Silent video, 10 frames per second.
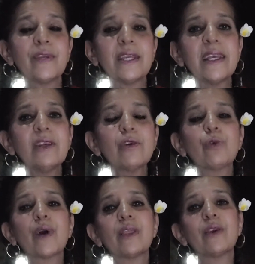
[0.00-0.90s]
feeding or
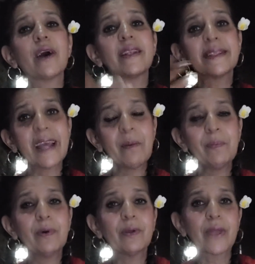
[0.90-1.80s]
whether a
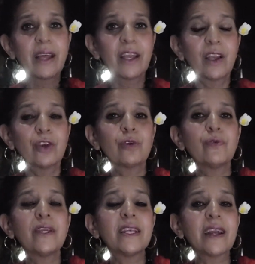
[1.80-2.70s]
temple that you're
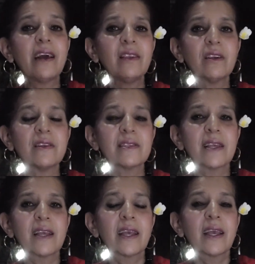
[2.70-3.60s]
feeding others.
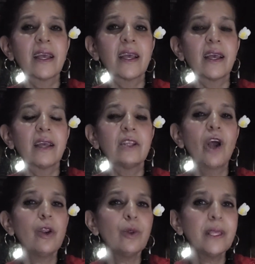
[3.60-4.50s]

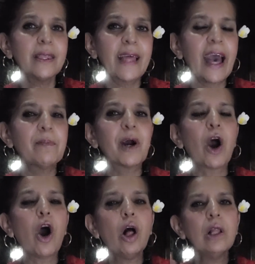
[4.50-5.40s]
Not only that, but
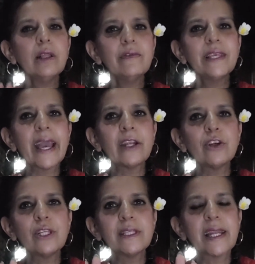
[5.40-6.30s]
all of the
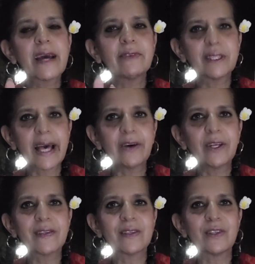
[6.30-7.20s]
energies that have allowed
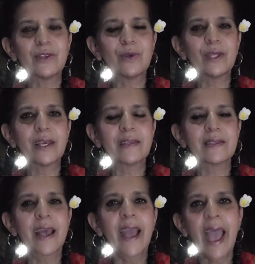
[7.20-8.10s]
us to do this.
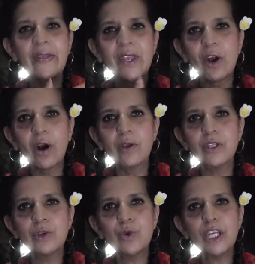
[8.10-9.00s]
And then
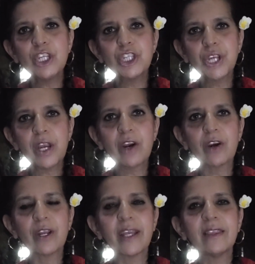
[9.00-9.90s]
do we
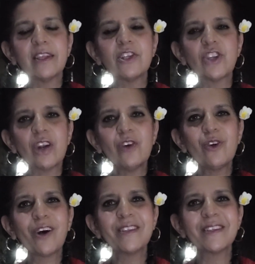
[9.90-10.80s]
share in the
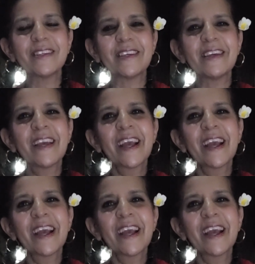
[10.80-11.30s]
generosity